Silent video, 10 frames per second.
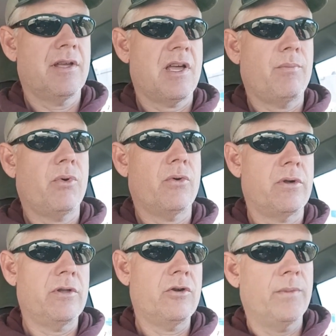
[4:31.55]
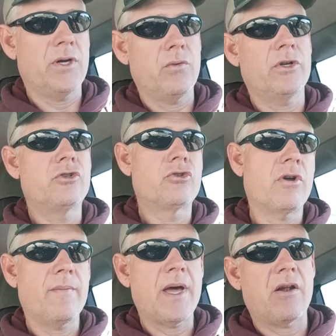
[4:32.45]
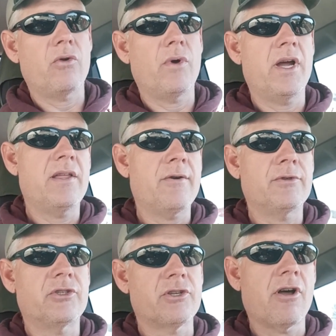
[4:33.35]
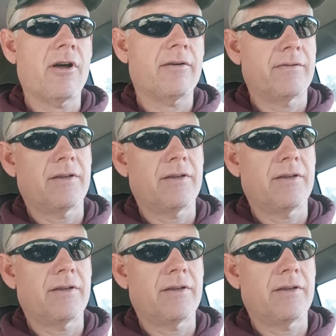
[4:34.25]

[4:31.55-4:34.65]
I pulled a little bit of wood trim out of the way that was soft.